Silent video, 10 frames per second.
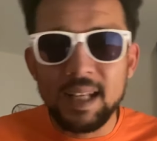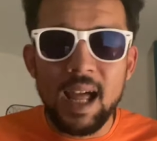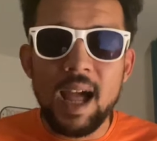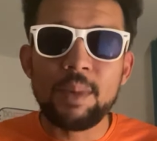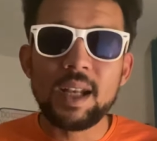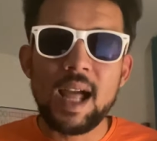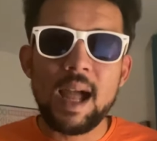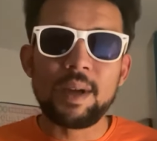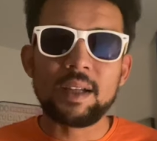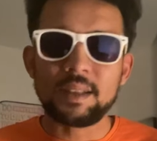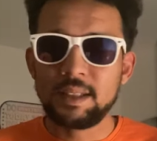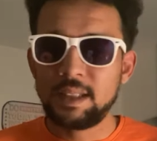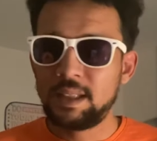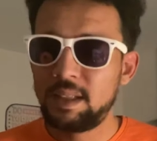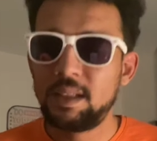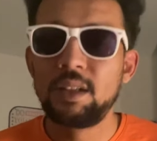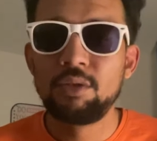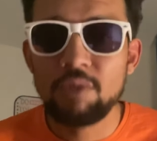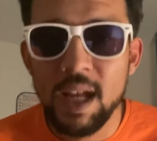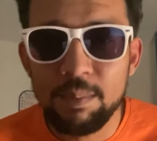Llama, llama,
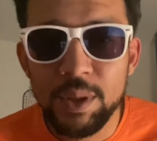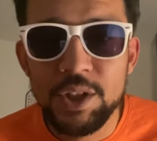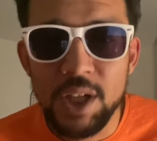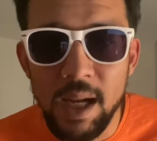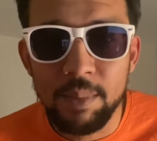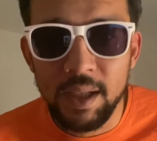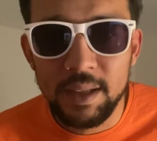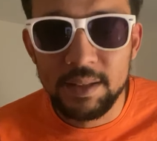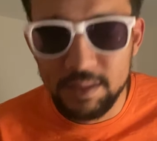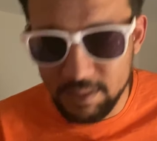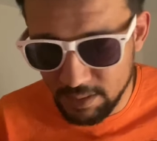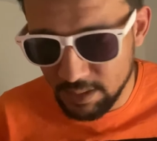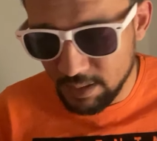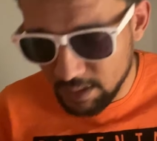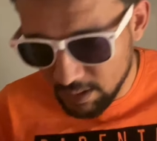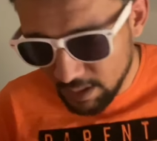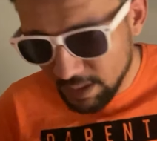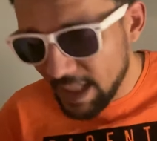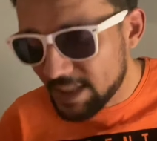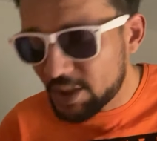red pyjama.
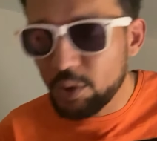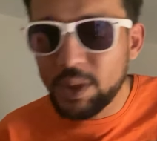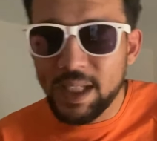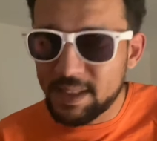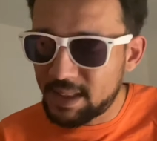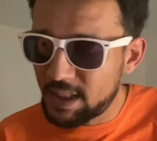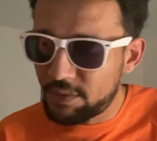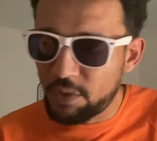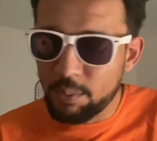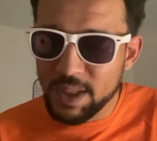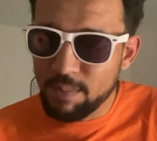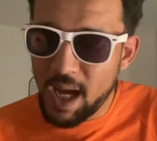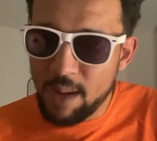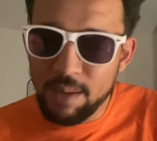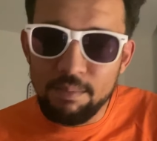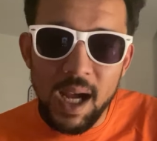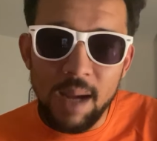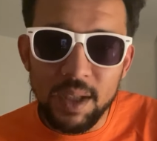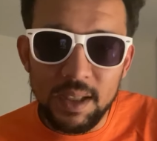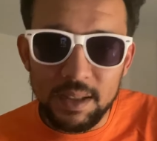Gets two kisses from his mama,
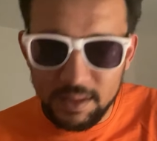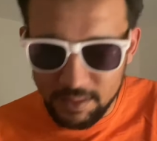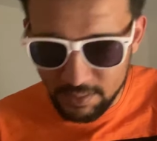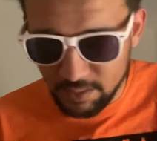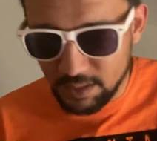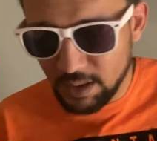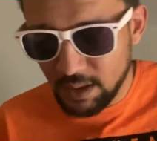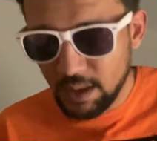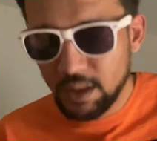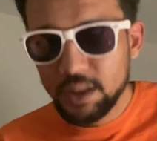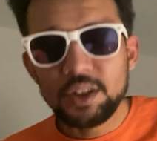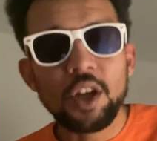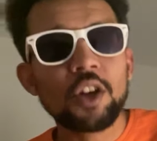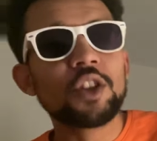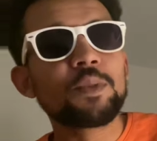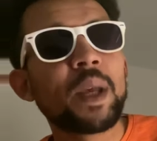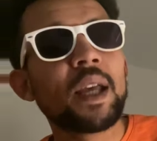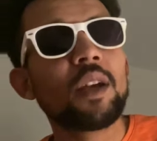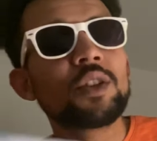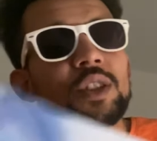mama. Snuggles
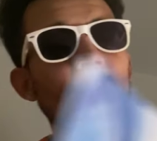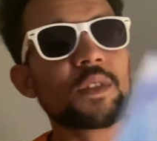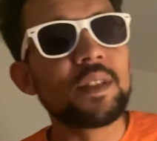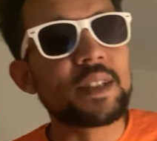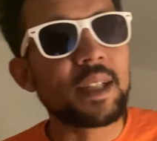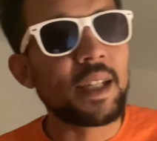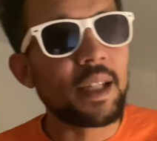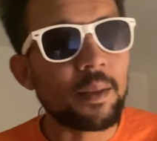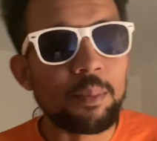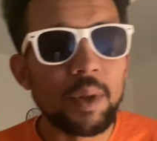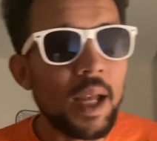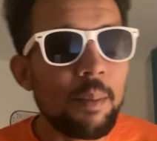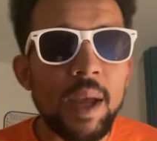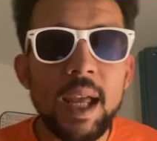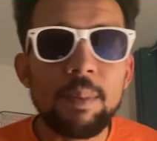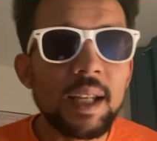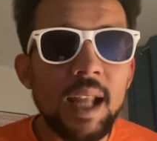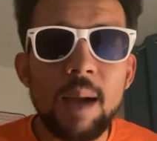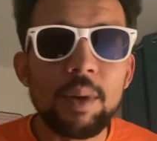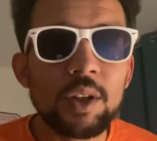pillow soft and deep. Baby
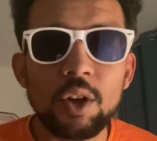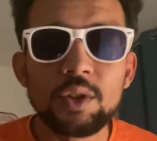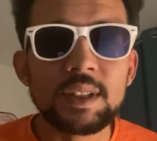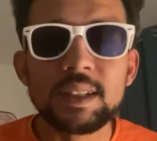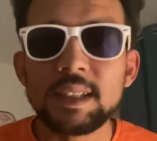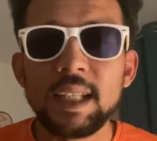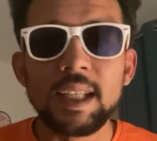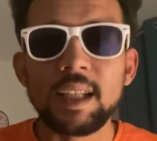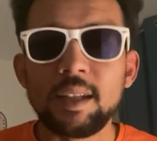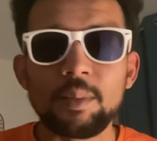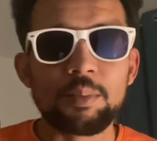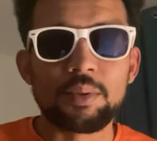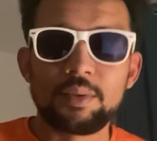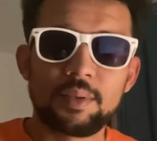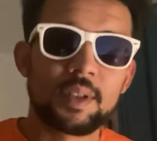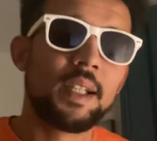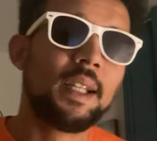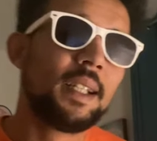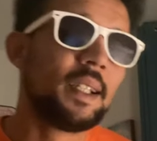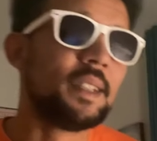llama goes to sleep.
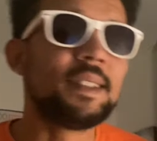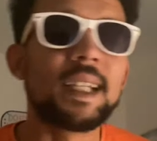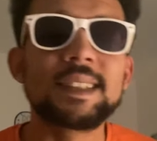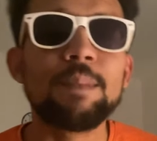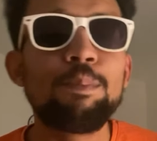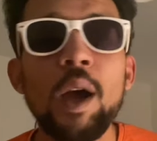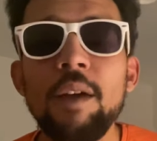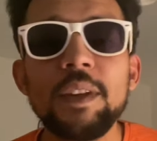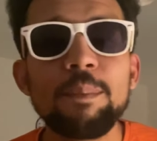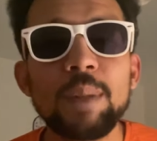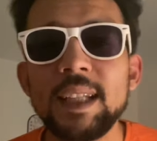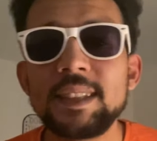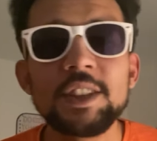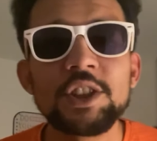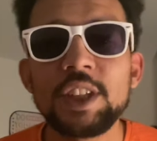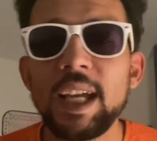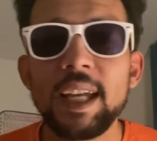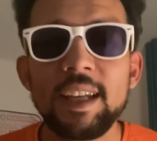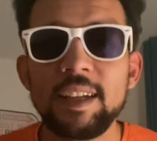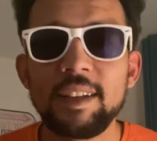And that's the perfect place to
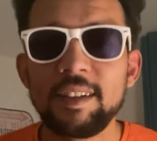shade.